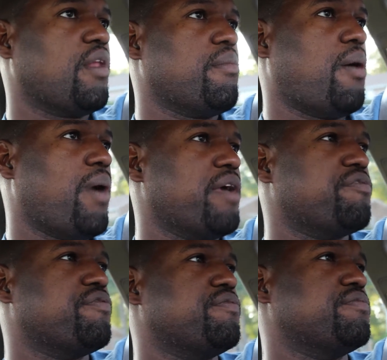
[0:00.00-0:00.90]
My
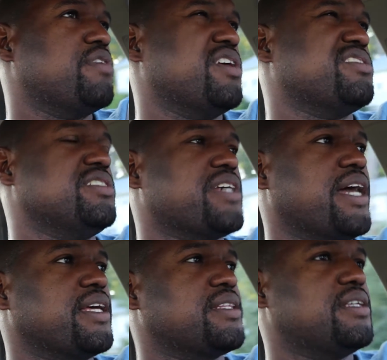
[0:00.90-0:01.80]
wife, she's
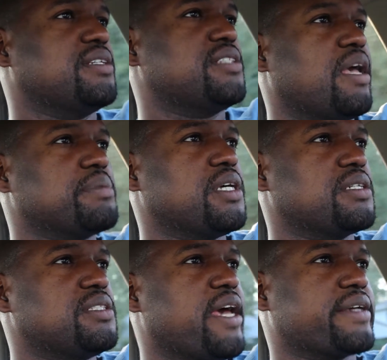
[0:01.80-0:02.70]
got like the
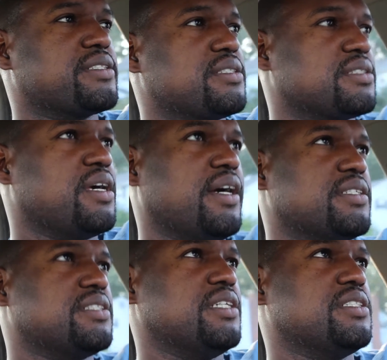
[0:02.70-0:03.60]
Samsung Dex
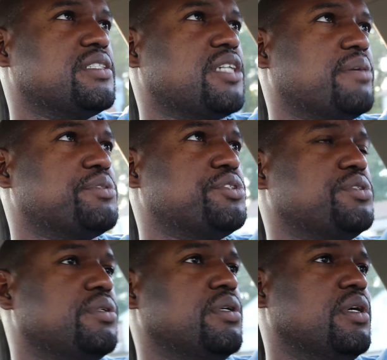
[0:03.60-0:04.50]
station set up
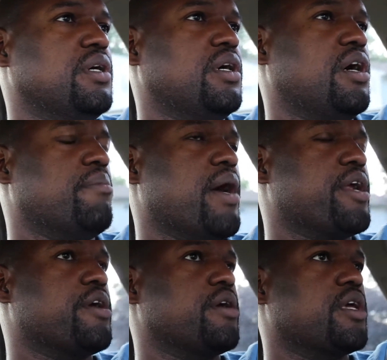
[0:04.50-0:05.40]
to a
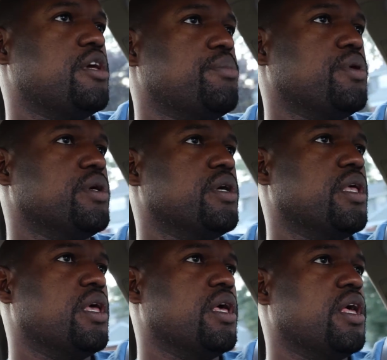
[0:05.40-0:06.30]
monitor and keyboard.
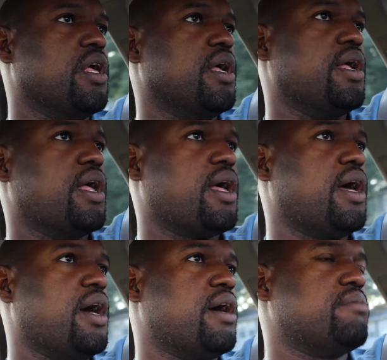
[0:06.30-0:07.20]

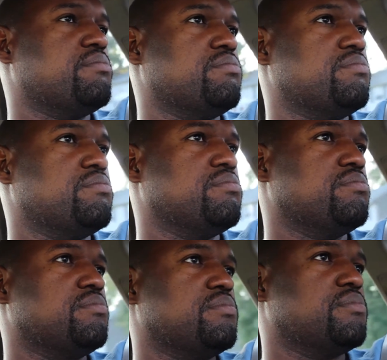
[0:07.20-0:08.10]
I
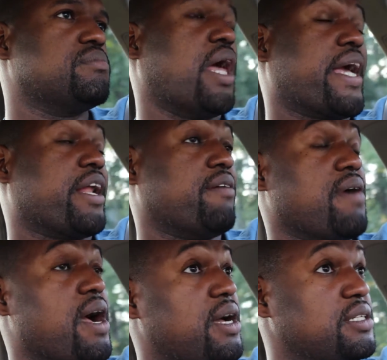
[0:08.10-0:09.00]
got a
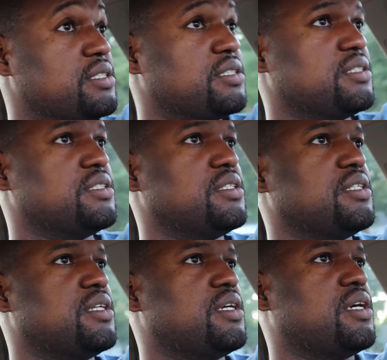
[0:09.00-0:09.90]
garage.
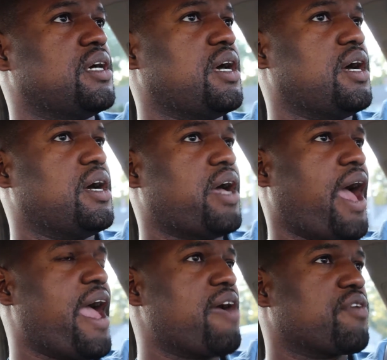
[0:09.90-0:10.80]

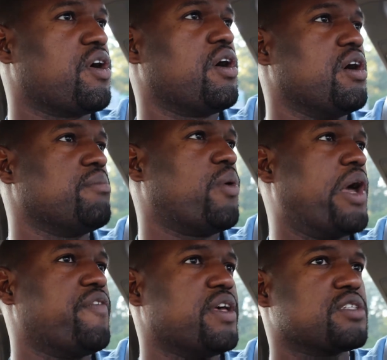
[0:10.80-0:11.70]
I have a car. My
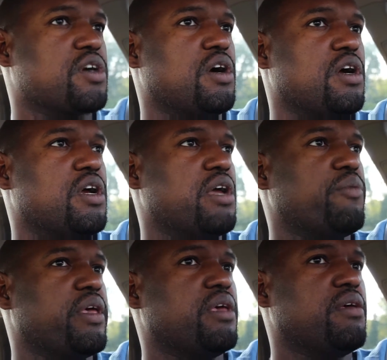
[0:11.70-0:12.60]
wife has a car.
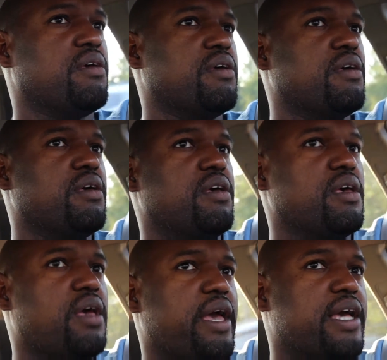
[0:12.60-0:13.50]

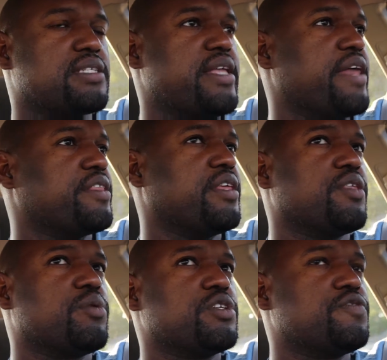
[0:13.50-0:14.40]
And now that the
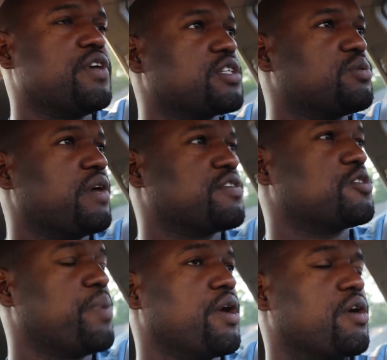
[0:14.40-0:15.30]
other one is fixed, we have a
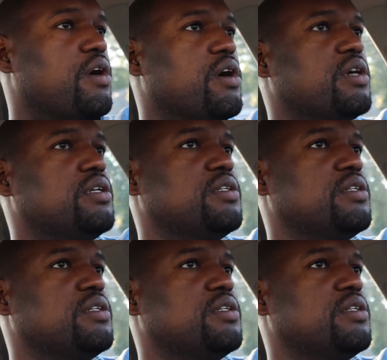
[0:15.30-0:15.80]
spare car.